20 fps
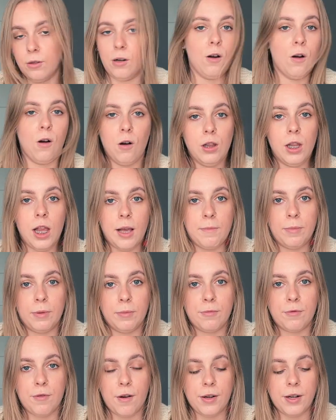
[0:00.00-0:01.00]
all
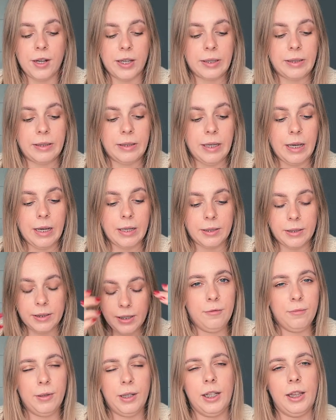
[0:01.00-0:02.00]
Apple products, yes.
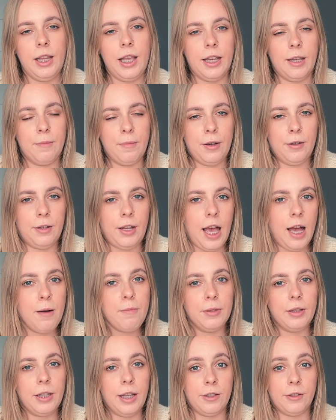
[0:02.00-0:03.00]
What I like about
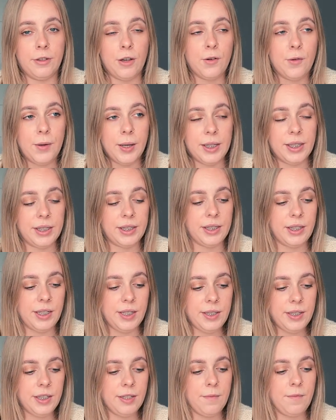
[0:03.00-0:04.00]
Apple and OS
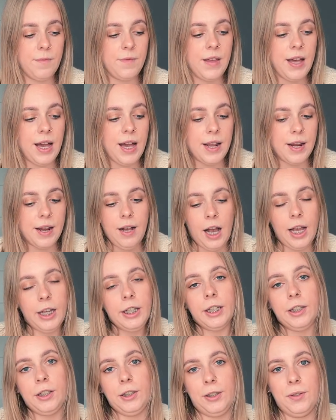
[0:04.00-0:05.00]
system that I
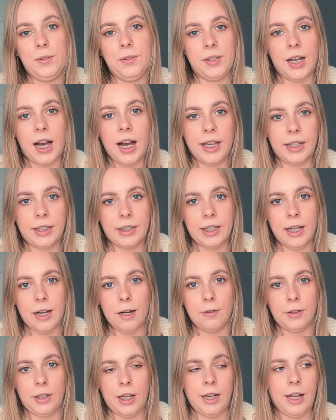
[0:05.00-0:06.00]
can use
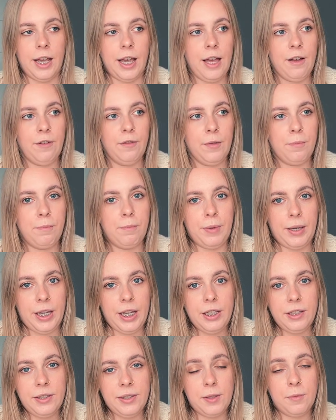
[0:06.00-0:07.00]
iCloud, and I have a
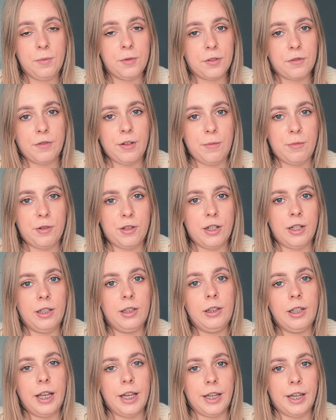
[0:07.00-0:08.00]
paid subscription
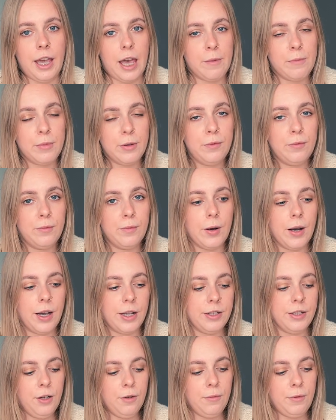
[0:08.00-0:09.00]
like Apple
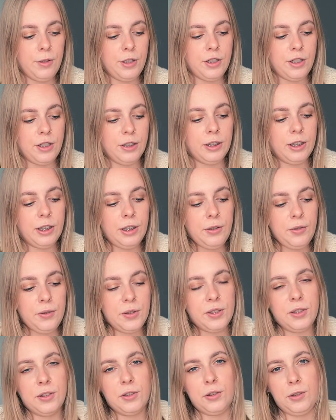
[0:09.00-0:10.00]
One, which
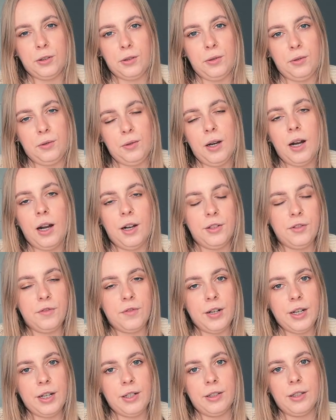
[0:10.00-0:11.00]
includes
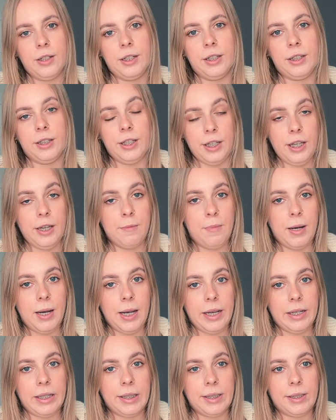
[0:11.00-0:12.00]
200
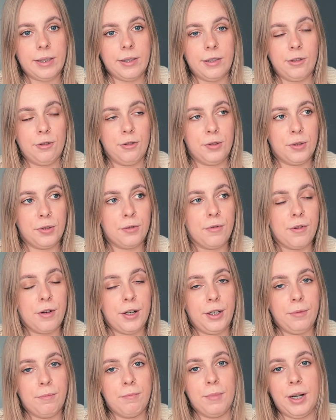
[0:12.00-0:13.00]
gigabytes to
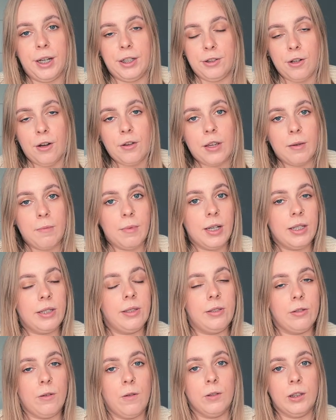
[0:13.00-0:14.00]
store my
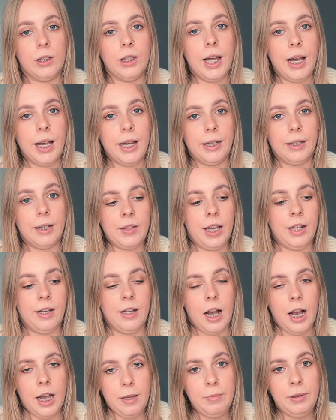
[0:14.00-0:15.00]
documents online.
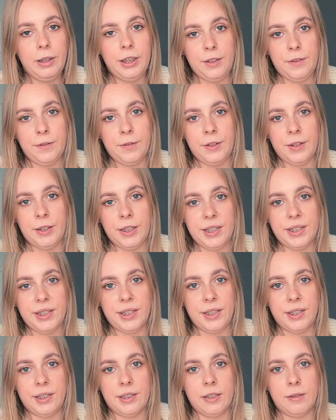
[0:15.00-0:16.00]
And I believe in this
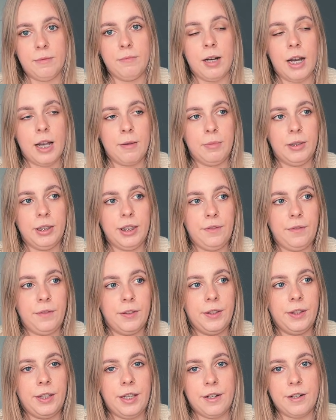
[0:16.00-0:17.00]
system. I believe
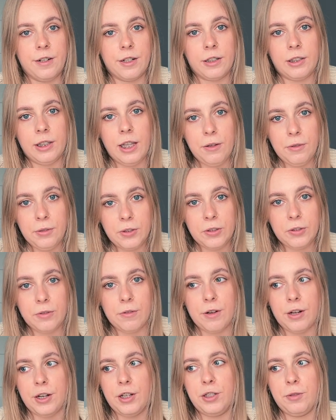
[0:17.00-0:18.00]
in their cloud
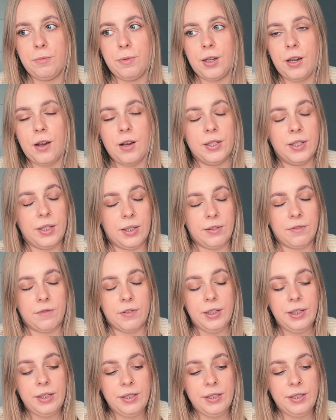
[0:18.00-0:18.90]
storage because it's really